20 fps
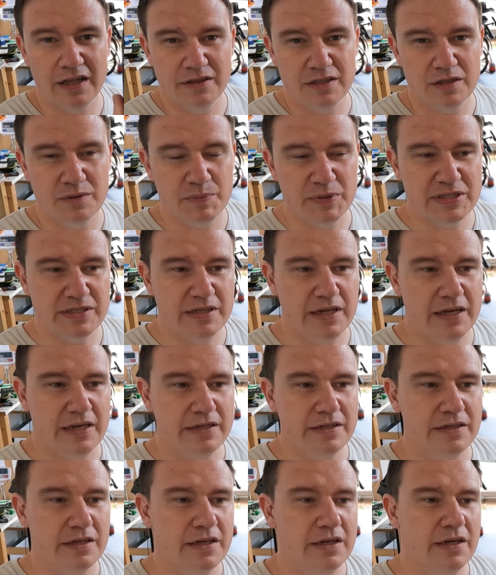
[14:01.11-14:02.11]

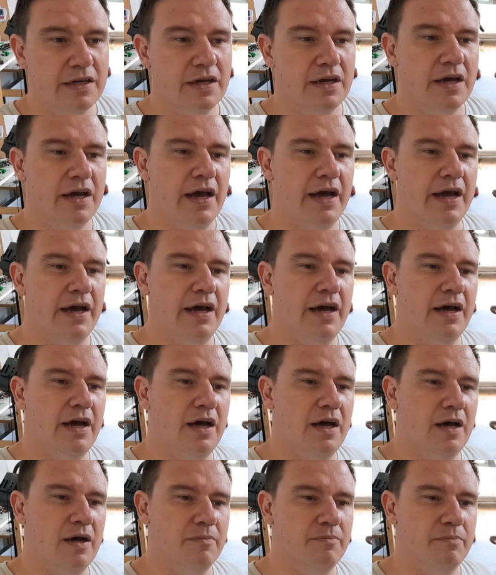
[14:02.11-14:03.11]
100%
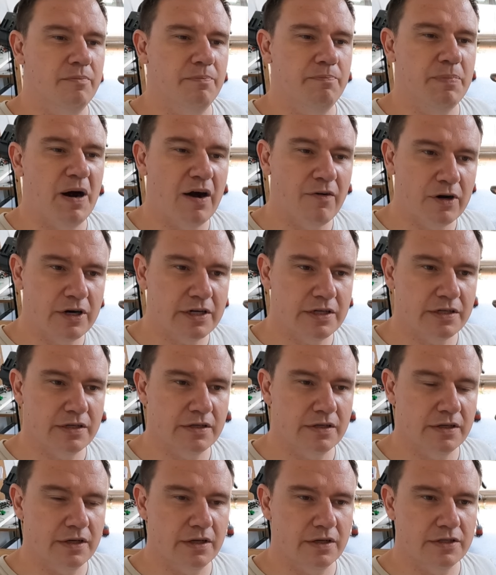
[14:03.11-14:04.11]
powered,
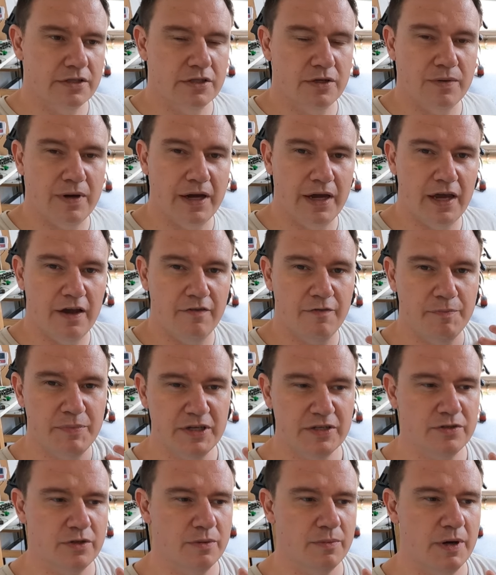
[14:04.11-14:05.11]
so I have
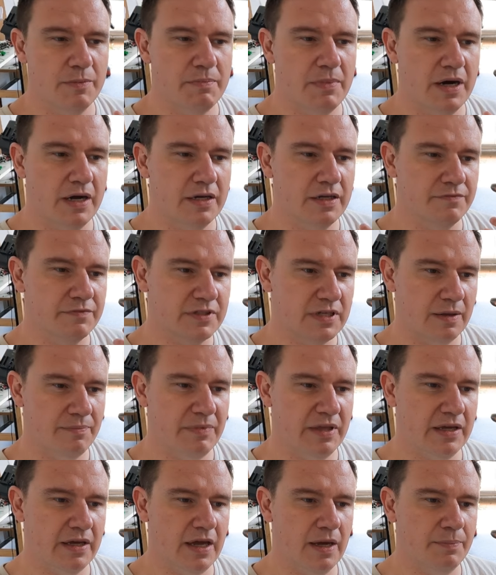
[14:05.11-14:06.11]
peace on my mind if
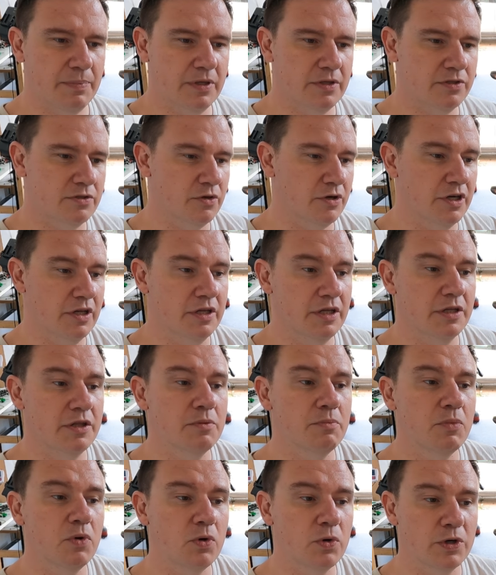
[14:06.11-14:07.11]
something happens, or in
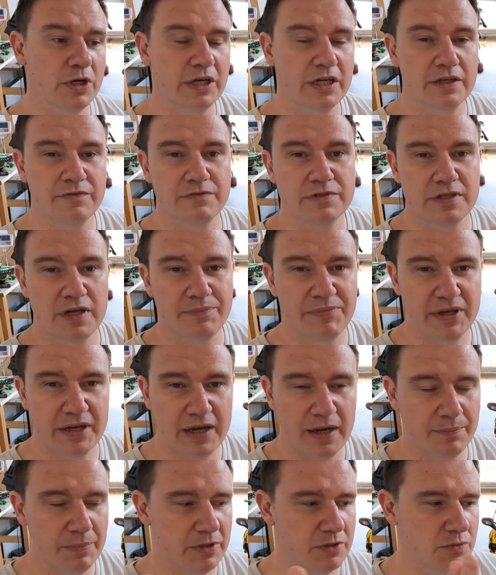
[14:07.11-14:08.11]
the morning if something
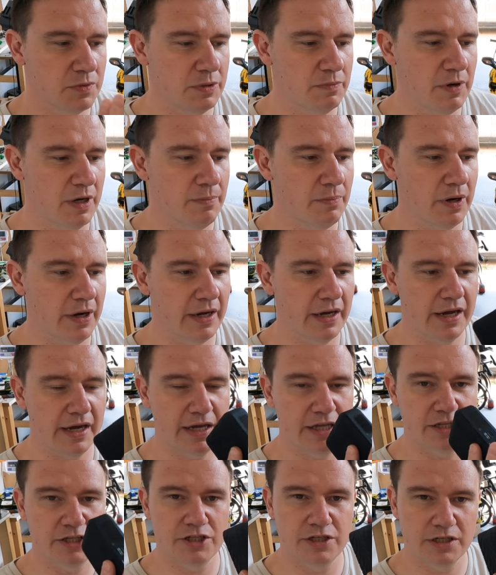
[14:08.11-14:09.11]
happens with my bike, I
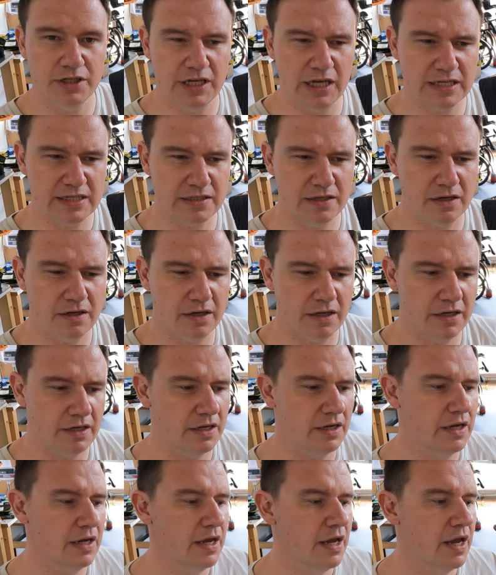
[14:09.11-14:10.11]
can kickstart it.